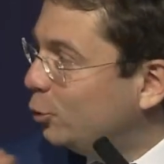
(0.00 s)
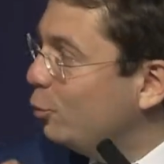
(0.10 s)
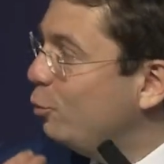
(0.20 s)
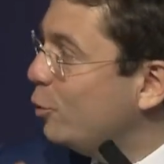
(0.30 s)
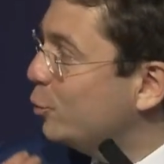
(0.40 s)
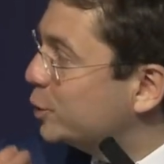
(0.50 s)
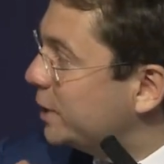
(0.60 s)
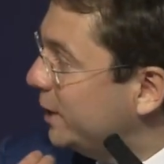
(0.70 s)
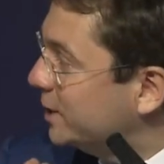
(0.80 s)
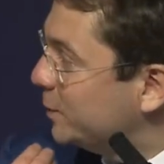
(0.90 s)
And it is
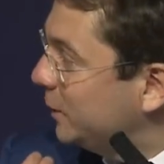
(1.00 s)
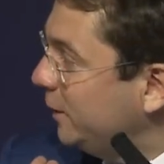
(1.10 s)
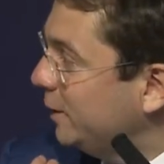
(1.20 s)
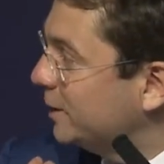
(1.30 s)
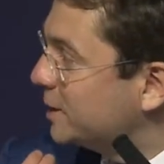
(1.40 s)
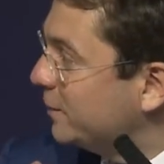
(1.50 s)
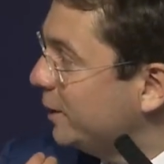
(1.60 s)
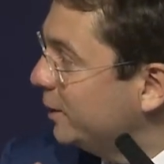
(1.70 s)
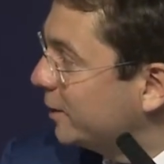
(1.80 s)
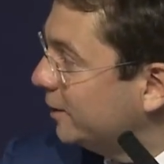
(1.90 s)
so good
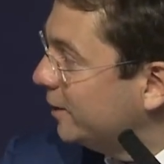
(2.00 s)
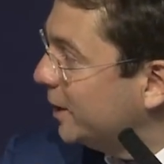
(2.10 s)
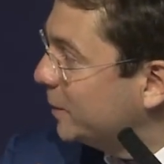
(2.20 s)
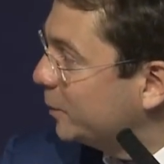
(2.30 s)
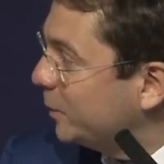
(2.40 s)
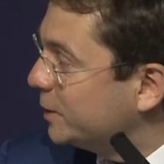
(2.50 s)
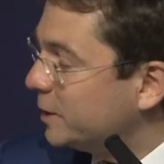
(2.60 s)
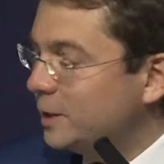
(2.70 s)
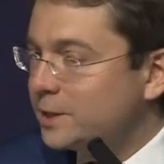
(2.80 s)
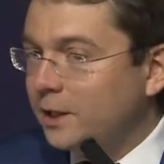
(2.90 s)
that people who are
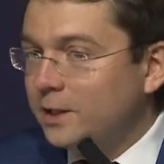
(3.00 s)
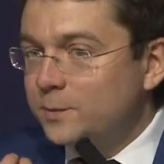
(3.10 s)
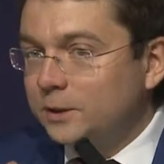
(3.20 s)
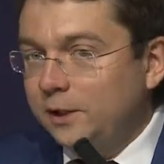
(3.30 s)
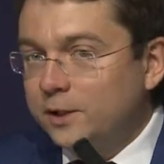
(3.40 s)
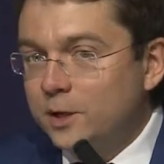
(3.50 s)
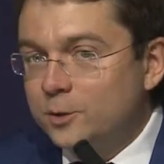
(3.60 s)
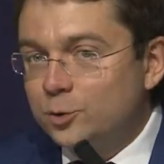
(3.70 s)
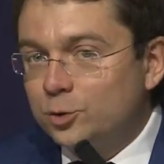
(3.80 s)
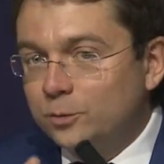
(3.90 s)
responsible
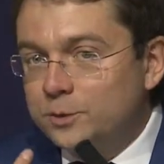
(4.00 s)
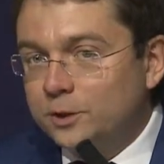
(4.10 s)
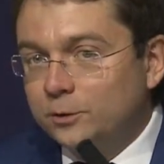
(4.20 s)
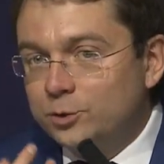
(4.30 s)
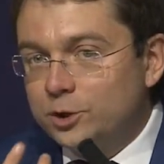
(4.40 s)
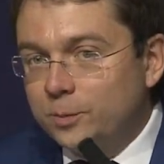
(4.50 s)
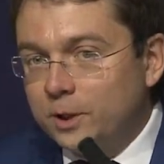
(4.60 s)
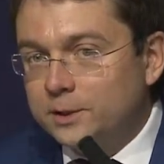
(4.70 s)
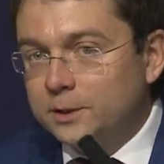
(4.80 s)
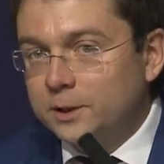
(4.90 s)
for
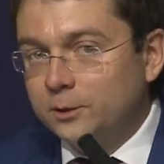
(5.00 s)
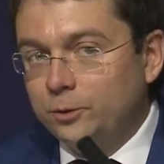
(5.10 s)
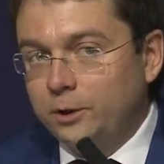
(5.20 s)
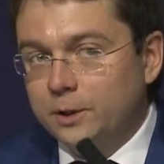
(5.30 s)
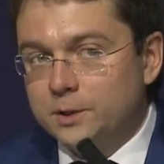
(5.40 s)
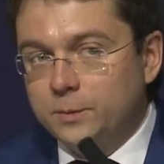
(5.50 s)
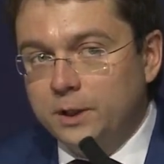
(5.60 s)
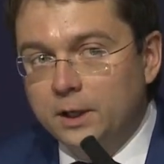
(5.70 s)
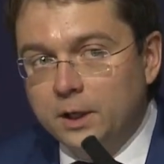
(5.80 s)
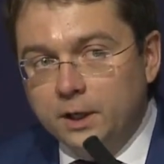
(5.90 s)
housing, for
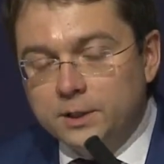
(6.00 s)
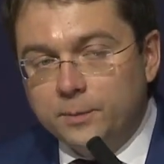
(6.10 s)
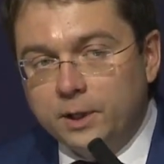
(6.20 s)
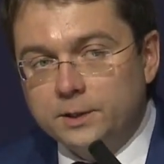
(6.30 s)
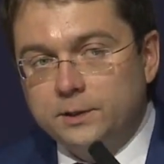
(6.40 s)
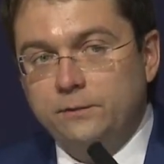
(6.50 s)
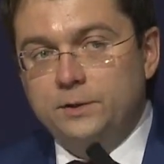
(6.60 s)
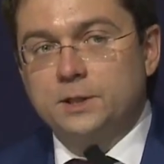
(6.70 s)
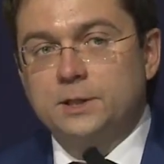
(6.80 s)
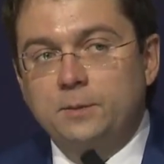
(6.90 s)
water supply, for
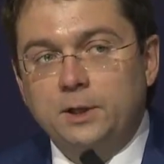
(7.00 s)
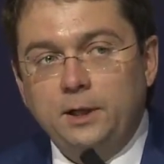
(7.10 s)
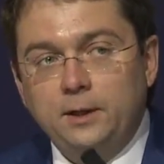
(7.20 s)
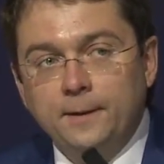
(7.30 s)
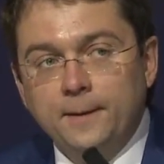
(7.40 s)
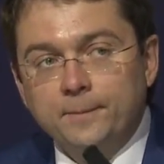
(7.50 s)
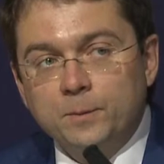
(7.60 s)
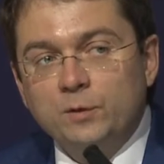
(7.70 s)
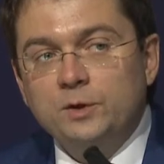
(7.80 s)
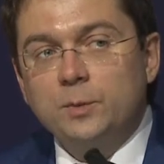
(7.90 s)
gas supply,
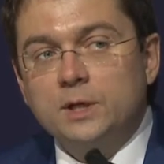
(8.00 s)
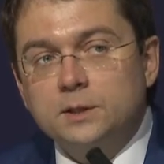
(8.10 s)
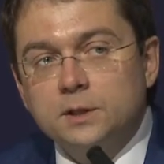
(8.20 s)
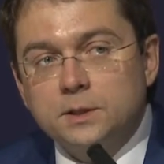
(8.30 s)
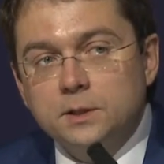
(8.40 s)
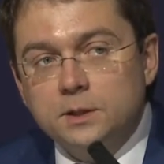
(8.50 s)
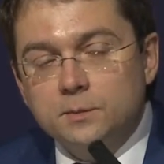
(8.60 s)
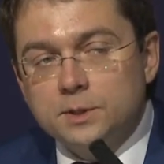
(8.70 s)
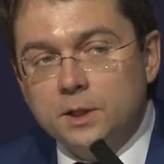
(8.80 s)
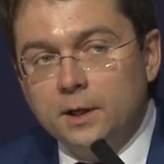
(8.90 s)
they
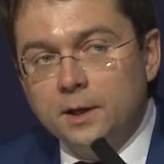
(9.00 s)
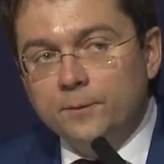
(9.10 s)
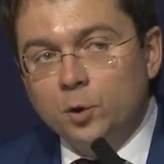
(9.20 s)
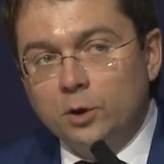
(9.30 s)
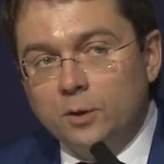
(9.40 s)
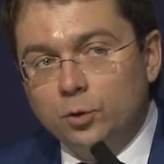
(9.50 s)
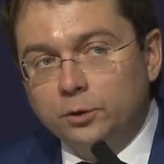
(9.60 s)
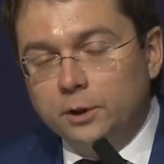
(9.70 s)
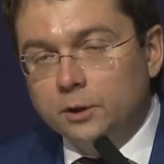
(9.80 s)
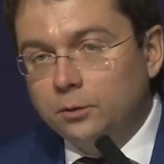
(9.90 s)
also now
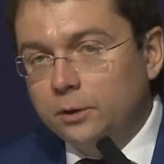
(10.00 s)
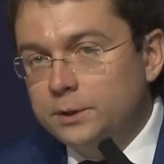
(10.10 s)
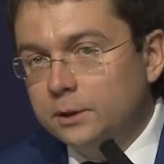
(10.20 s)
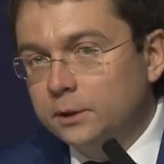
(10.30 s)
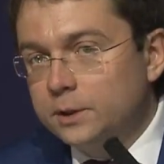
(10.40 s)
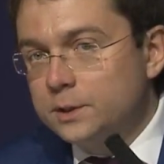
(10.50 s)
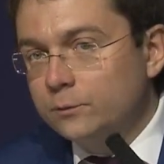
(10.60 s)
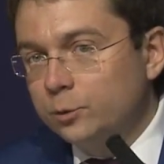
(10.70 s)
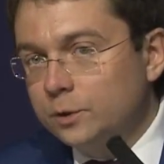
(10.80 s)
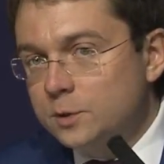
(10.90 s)
see
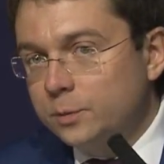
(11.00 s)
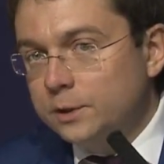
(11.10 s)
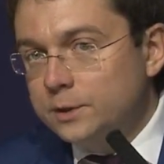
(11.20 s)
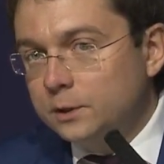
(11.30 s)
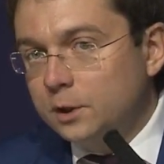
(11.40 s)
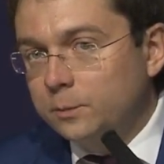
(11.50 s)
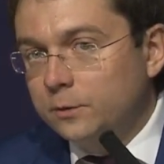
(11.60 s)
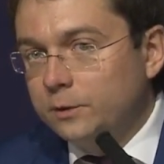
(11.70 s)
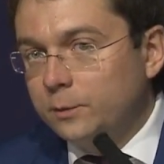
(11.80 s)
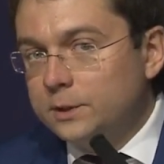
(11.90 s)
their own city
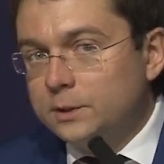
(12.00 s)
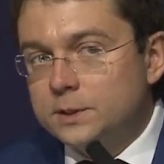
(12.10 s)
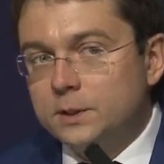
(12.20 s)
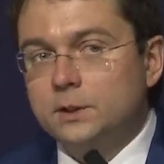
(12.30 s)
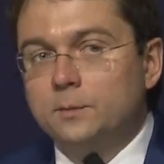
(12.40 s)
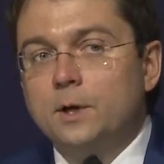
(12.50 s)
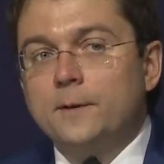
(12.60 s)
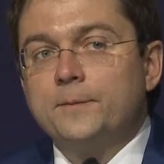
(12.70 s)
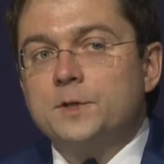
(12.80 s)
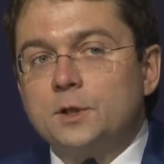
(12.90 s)
and town
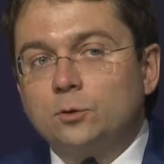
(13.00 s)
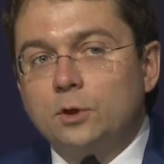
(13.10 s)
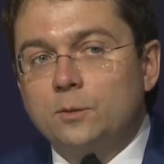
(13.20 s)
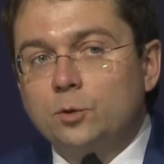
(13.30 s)
differently,